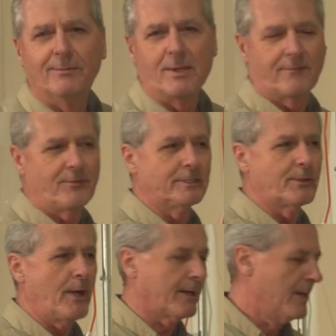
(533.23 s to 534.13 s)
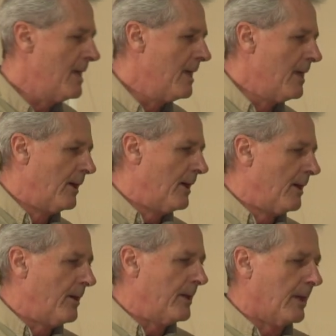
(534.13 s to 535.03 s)
We hit first crack.
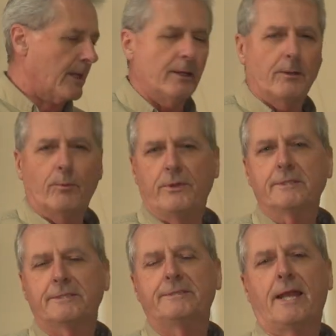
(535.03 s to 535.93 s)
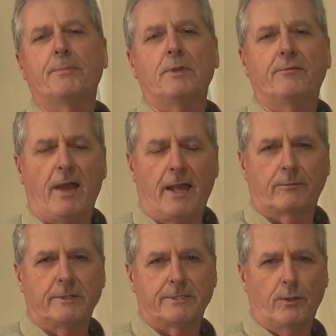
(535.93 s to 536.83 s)
This is set up in the
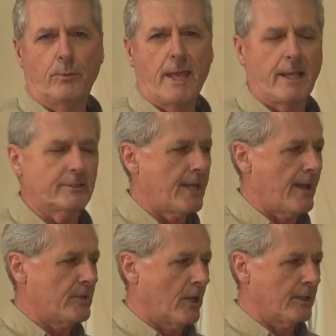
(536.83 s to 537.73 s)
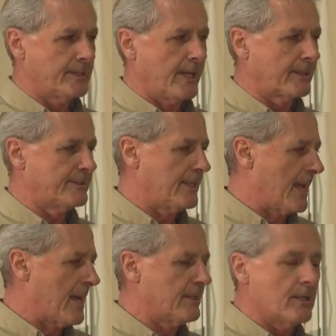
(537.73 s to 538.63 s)
factory, so we actually have the Artisan XE
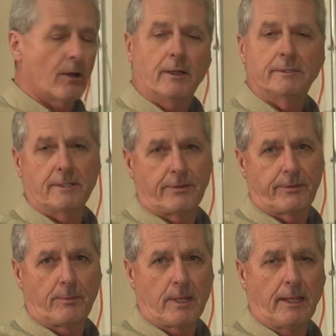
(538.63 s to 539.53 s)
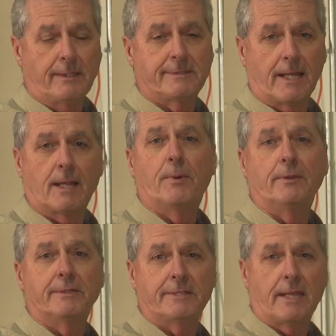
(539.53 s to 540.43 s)
and the Artisan 3E set up
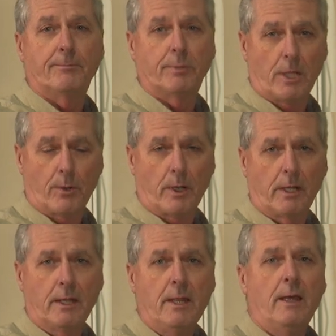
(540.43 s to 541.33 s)
on the same blower.